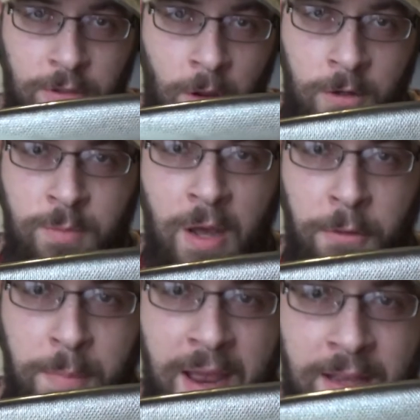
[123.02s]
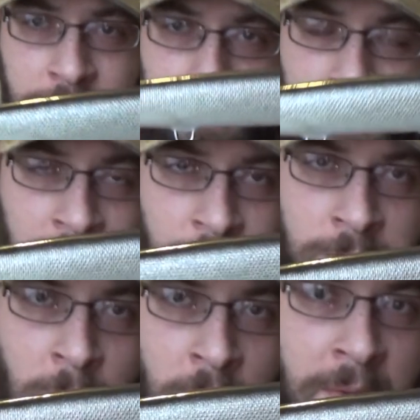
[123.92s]
largemouth bass, and even
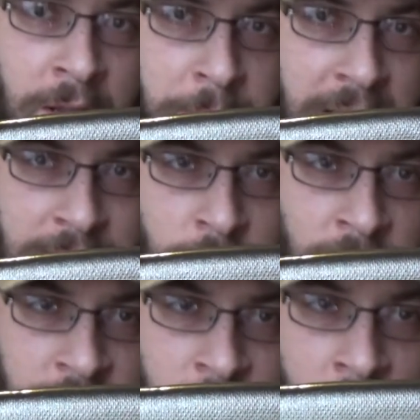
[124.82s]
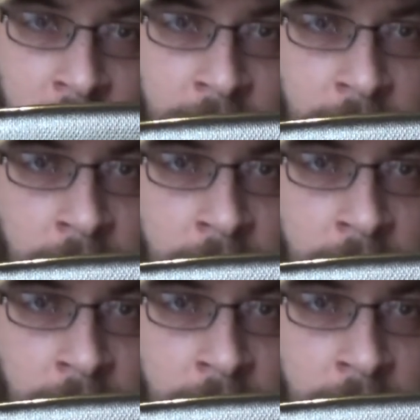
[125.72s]
smallmouth bass will strike.